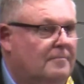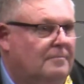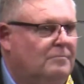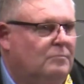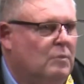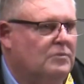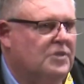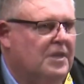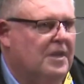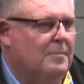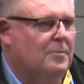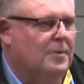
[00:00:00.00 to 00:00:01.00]
What was that
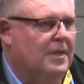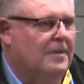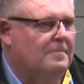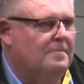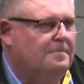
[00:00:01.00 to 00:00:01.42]
number again?